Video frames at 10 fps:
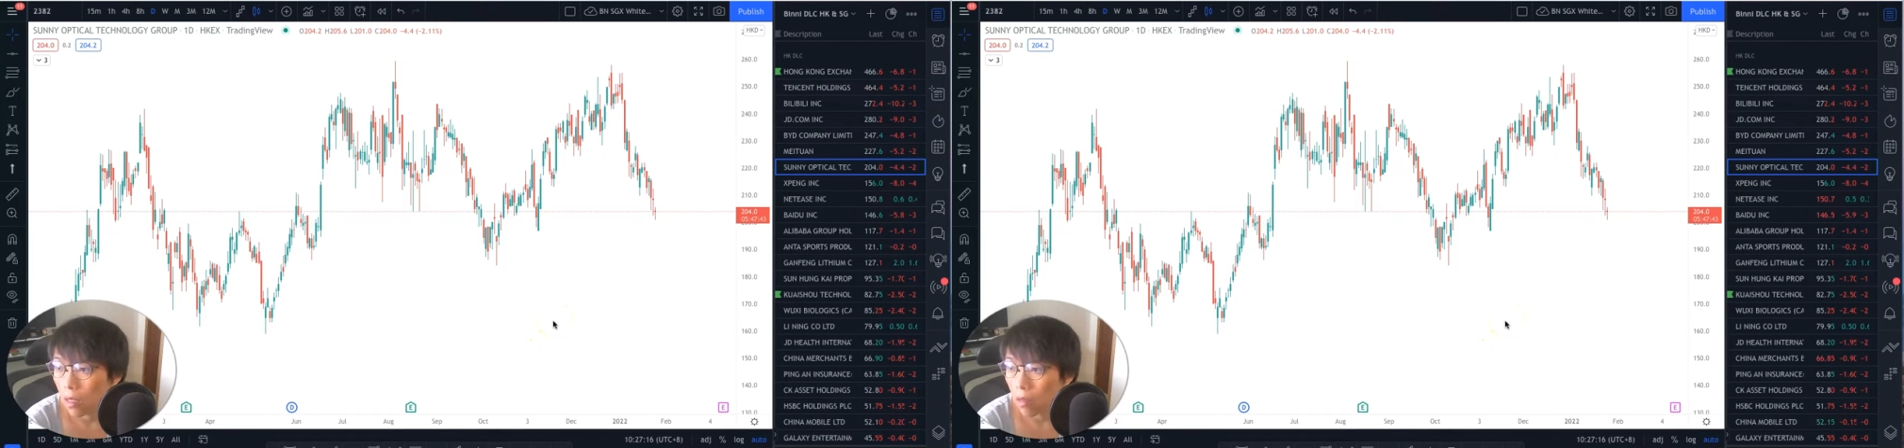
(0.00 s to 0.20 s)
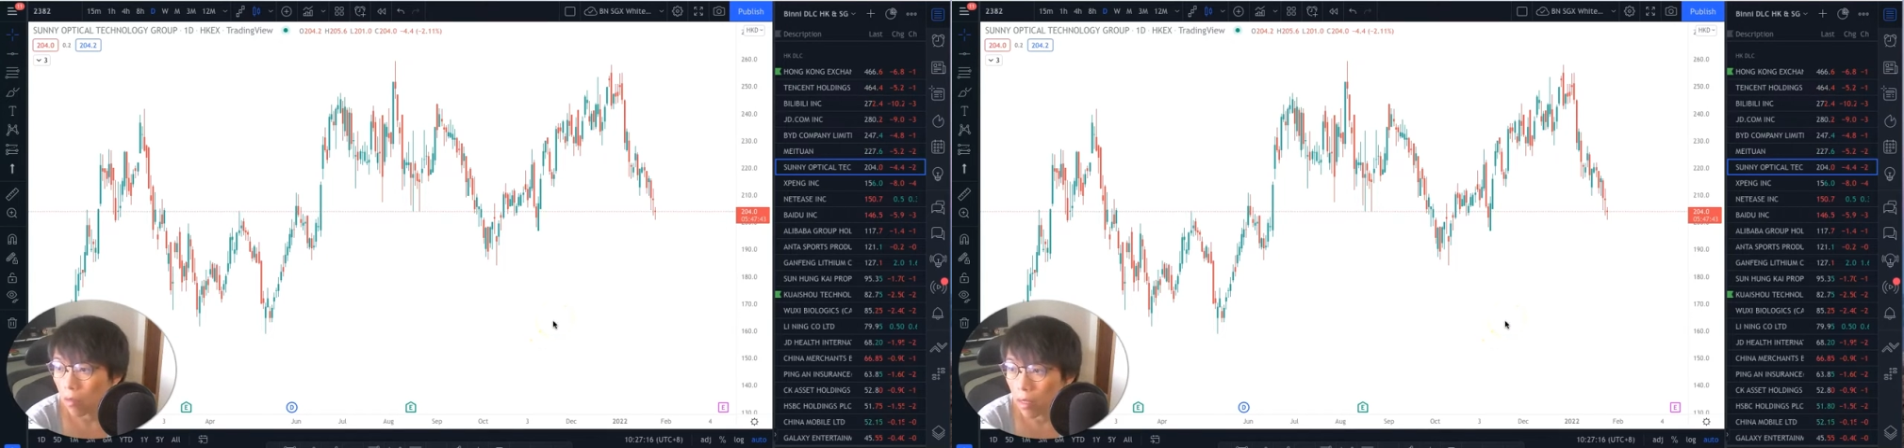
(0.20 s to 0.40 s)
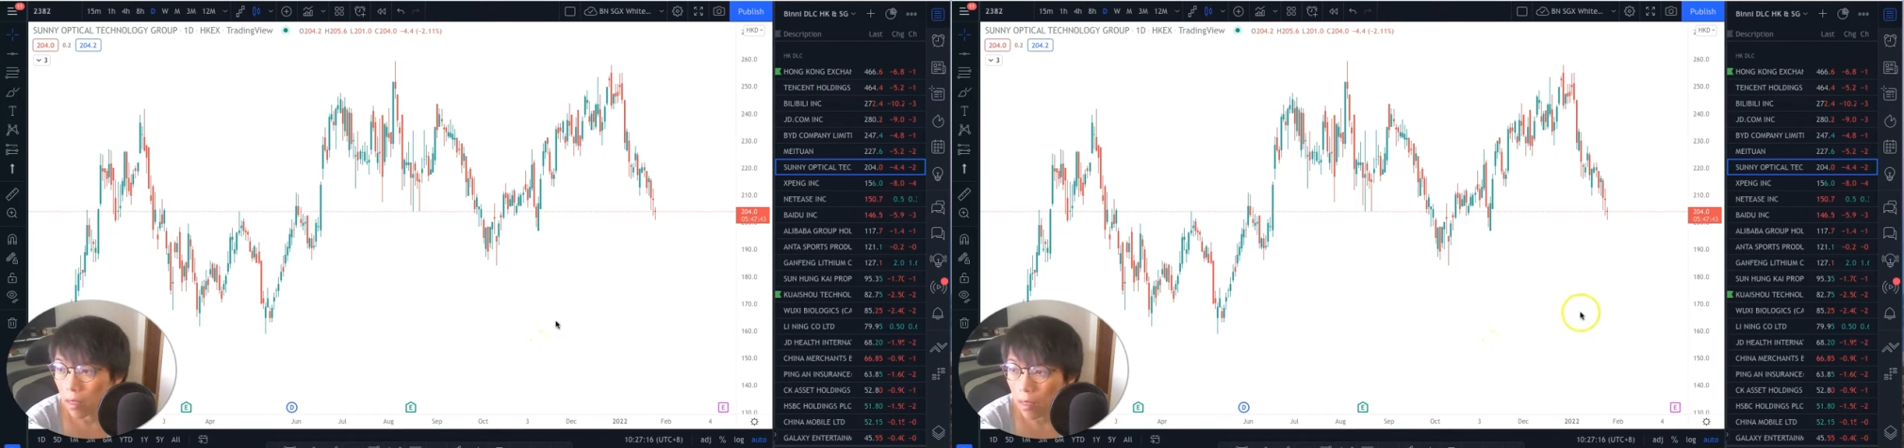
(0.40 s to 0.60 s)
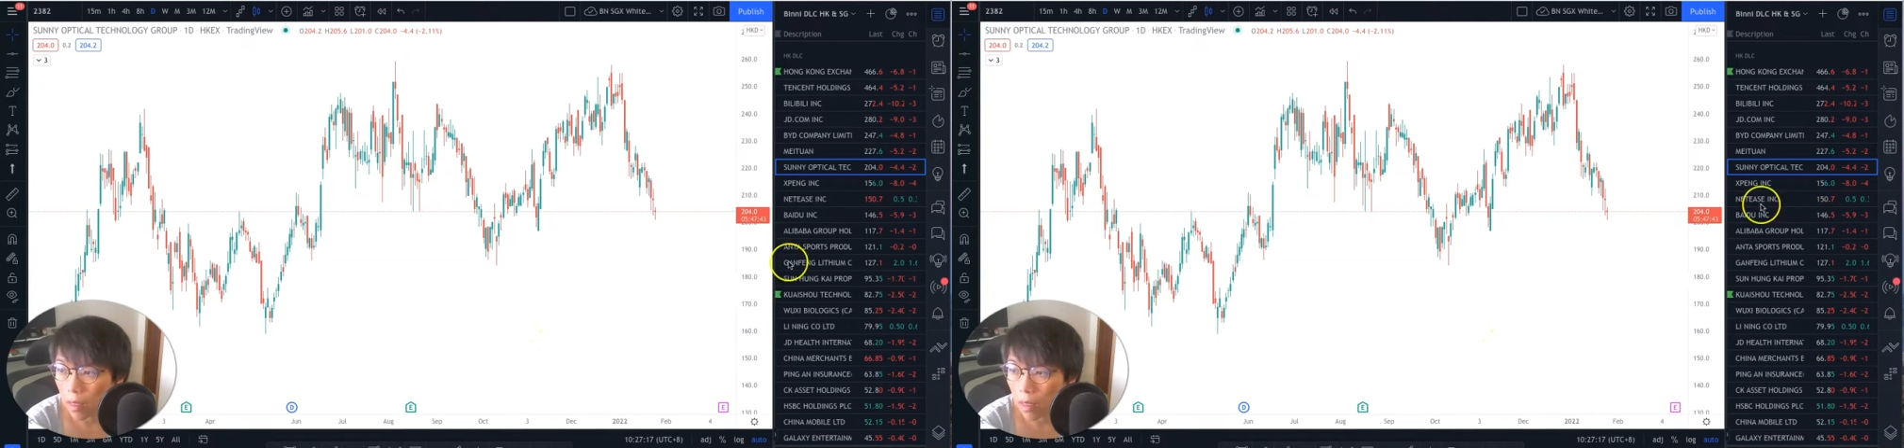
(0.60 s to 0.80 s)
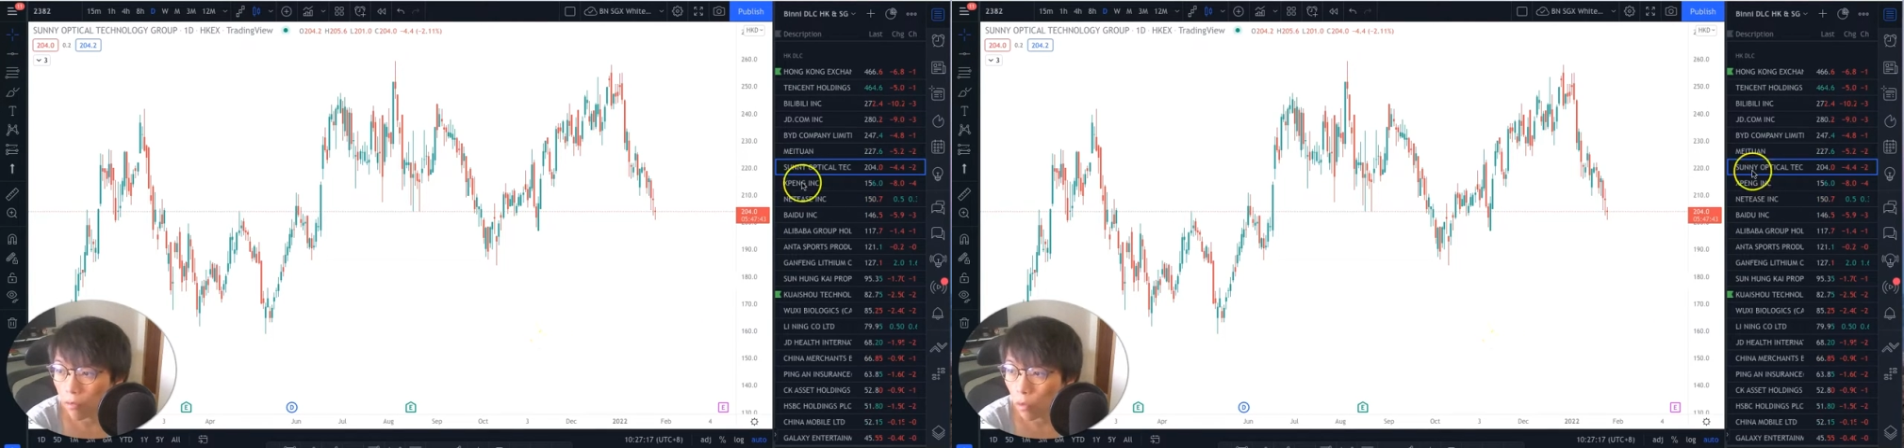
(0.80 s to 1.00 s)
Alright, here I
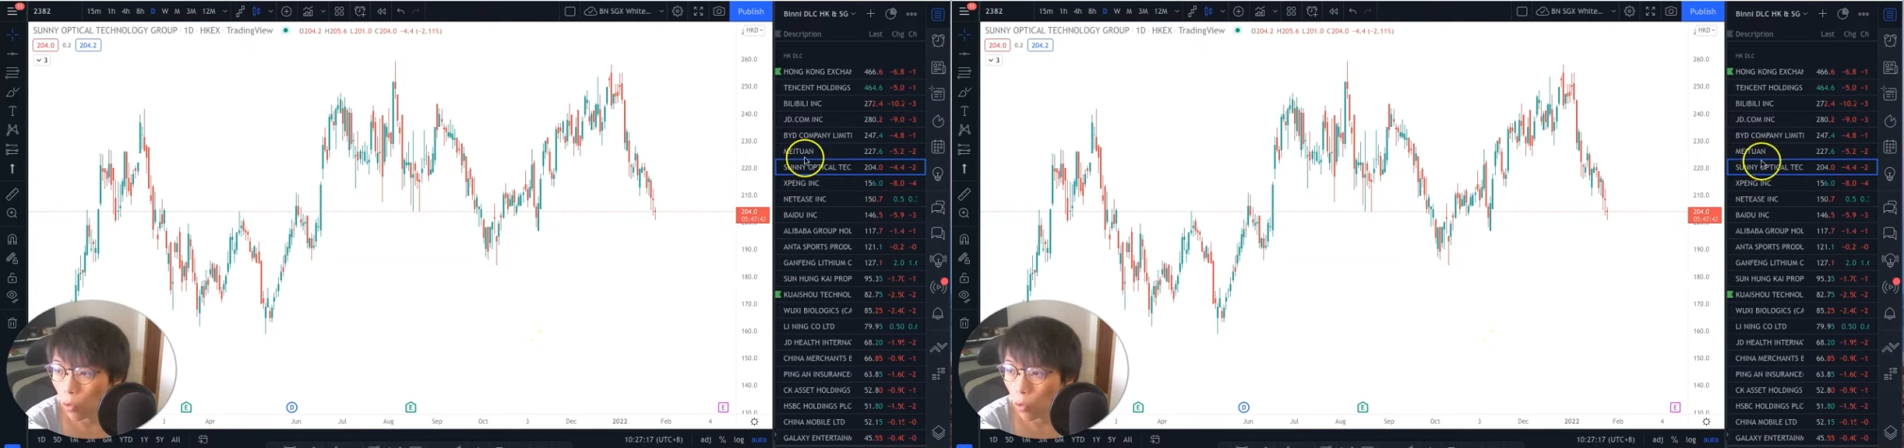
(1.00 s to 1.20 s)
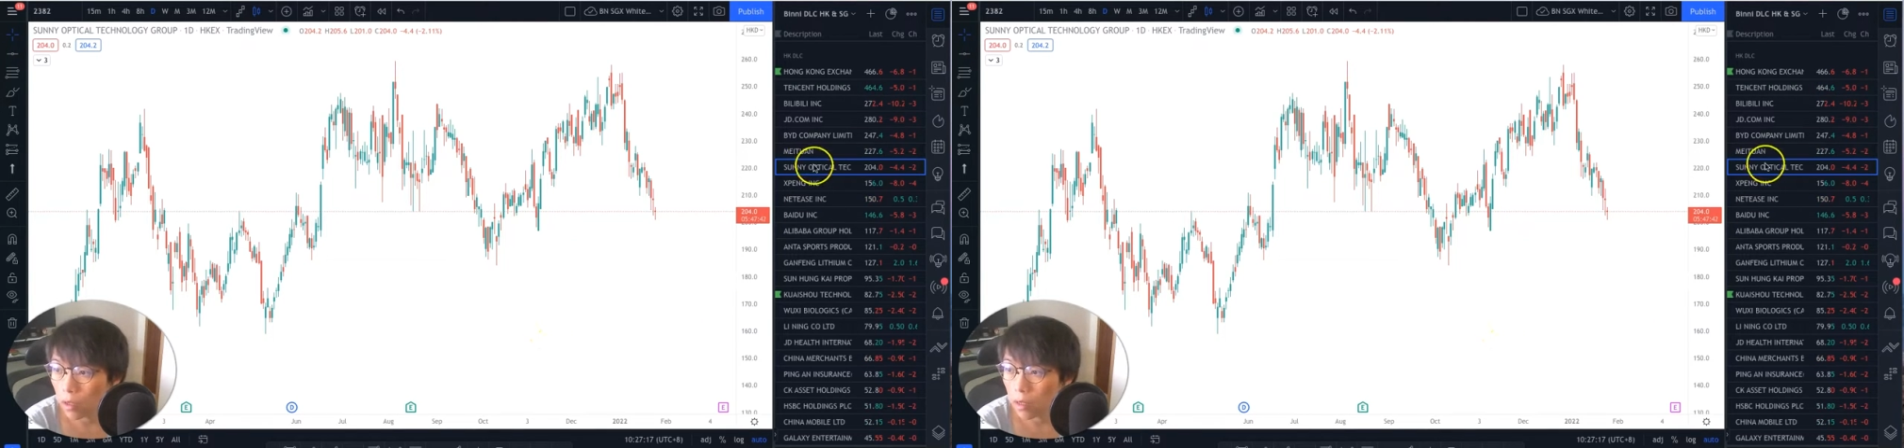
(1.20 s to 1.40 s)
have a watch